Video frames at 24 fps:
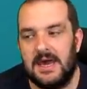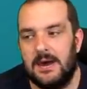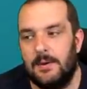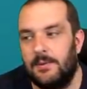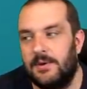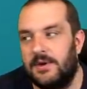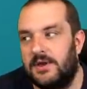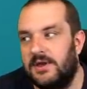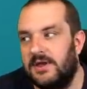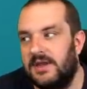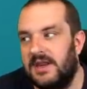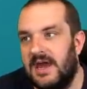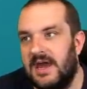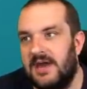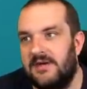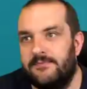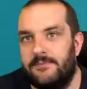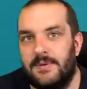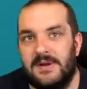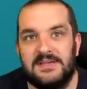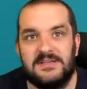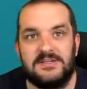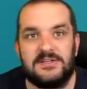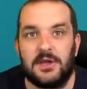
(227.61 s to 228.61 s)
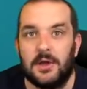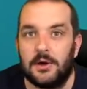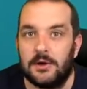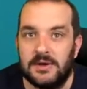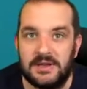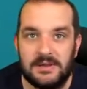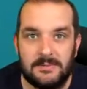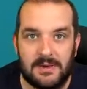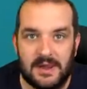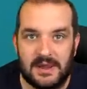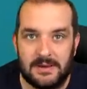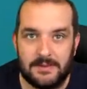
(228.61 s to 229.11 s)
We could have
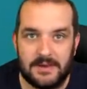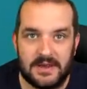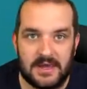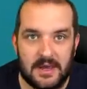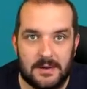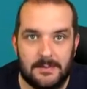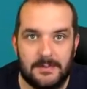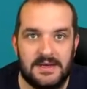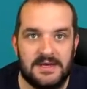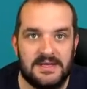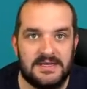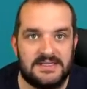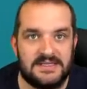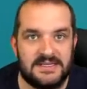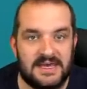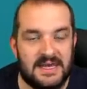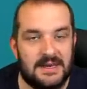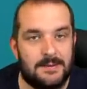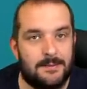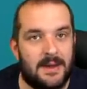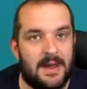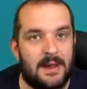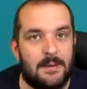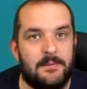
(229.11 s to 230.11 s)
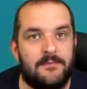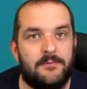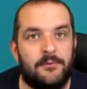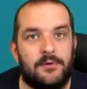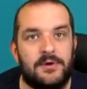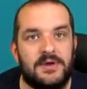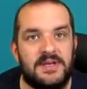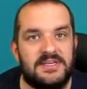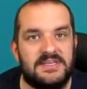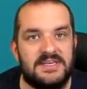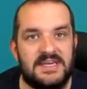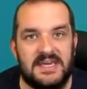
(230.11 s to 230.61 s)
Bastoni maybe come in at centre back. We've
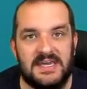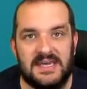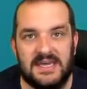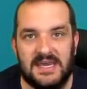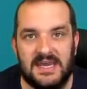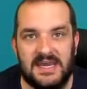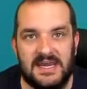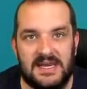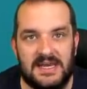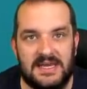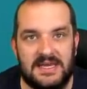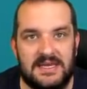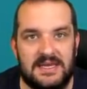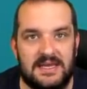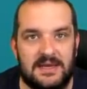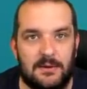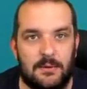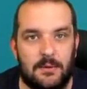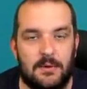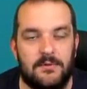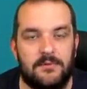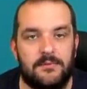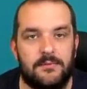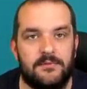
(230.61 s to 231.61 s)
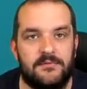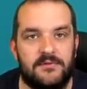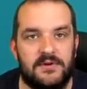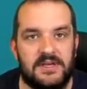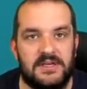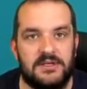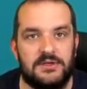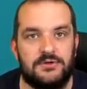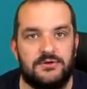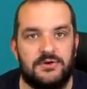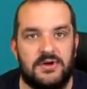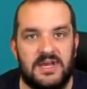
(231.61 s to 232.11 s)
already seen Chiellini go off with an
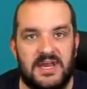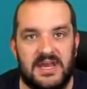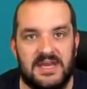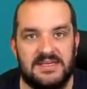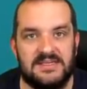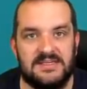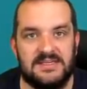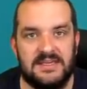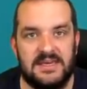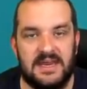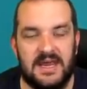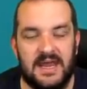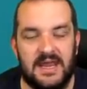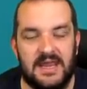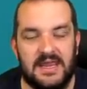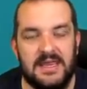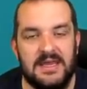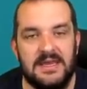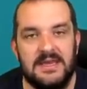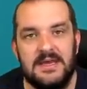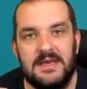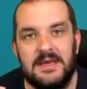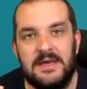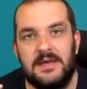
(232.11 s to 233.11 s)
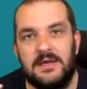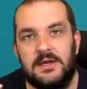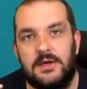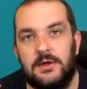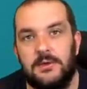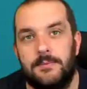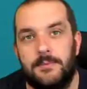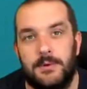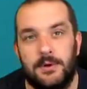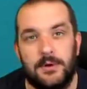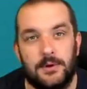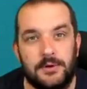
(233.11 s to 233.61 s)
injury yesterday.
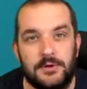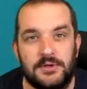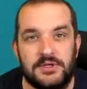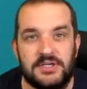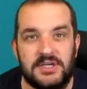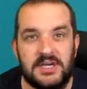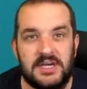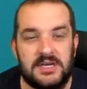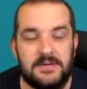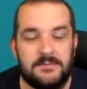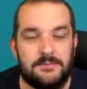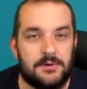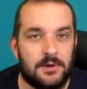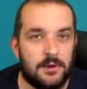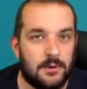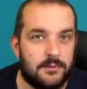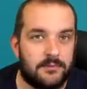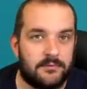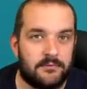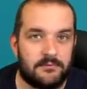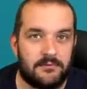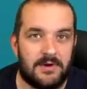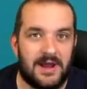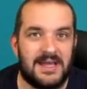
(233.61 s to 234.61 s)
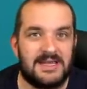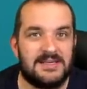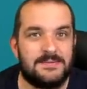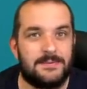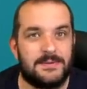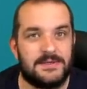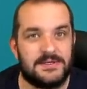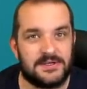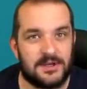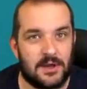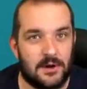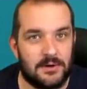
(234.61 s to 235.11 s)
Could Bonucci do with a rest?
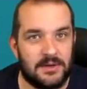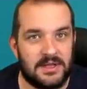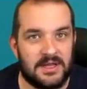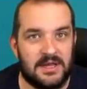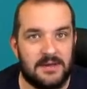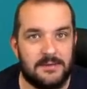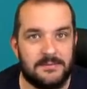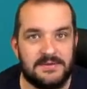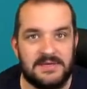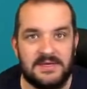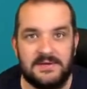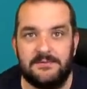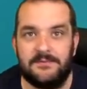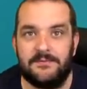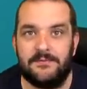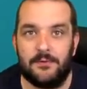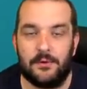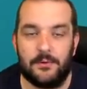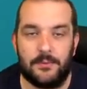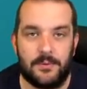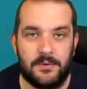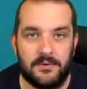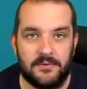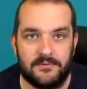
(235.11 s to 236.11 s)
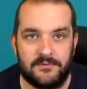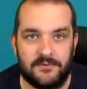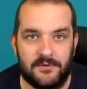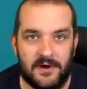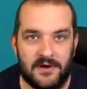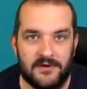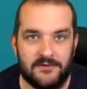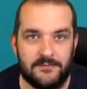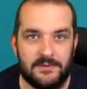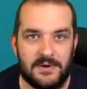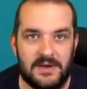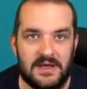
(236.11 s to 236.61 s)
Bastoni comes in,
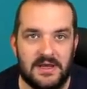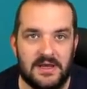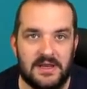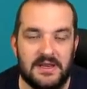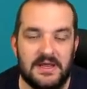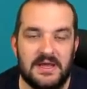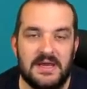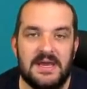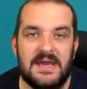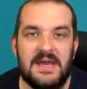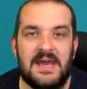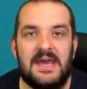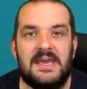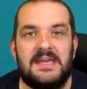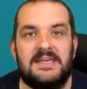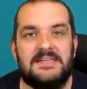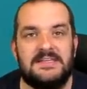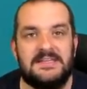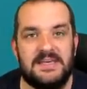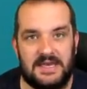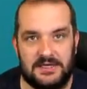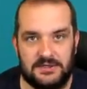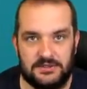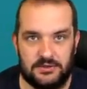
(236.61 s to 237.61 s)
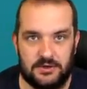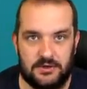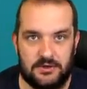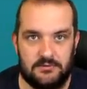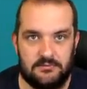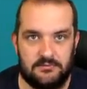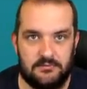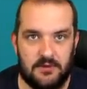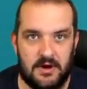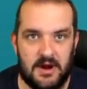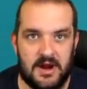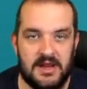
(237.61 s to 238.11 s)
4.5 million, etc.,
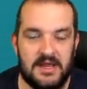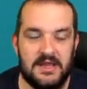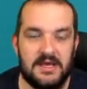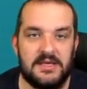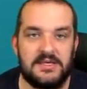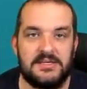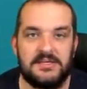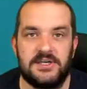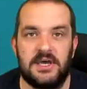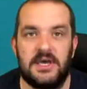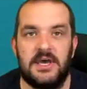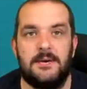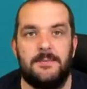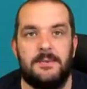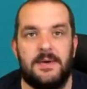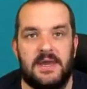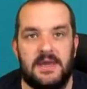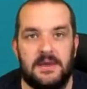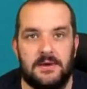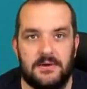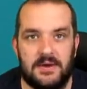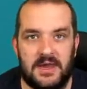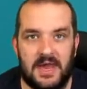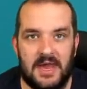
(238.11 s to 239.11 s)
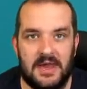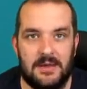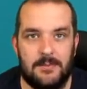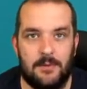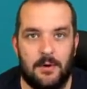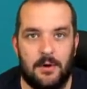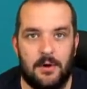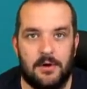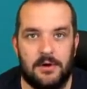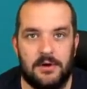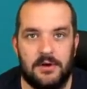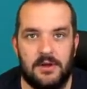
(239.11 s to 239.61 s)
right? Acerbi, who came
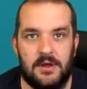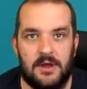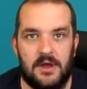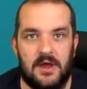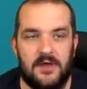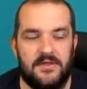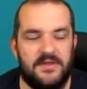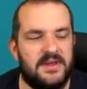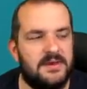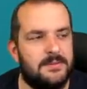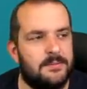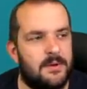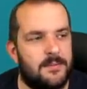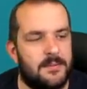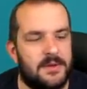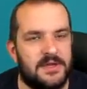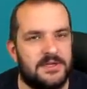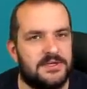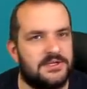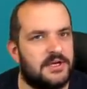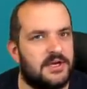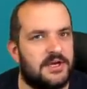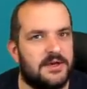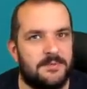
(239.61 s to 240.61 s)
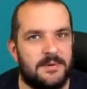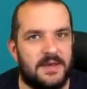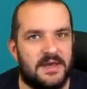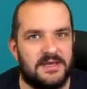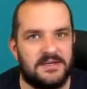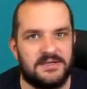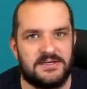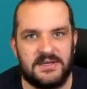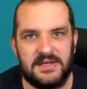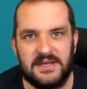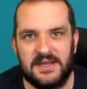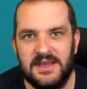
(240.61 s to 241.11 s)
on, I think it might be Acerbi,
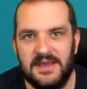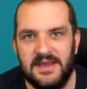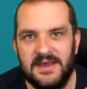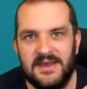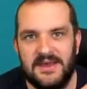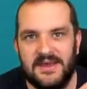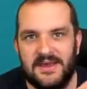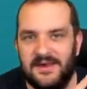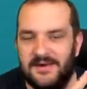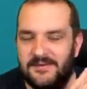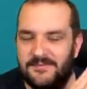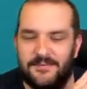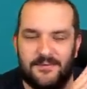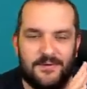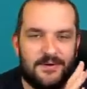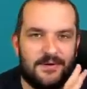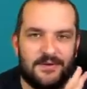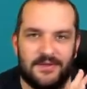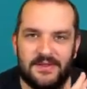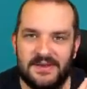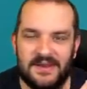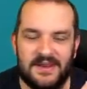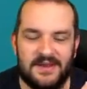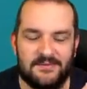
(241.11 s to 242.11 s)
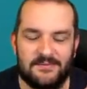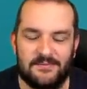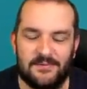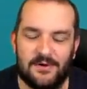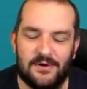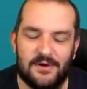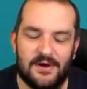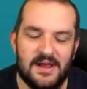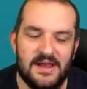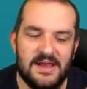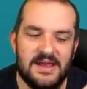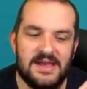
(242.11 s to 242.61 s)
actually. I've probably got the name
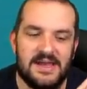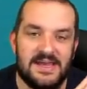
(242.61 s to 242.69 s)
wrong.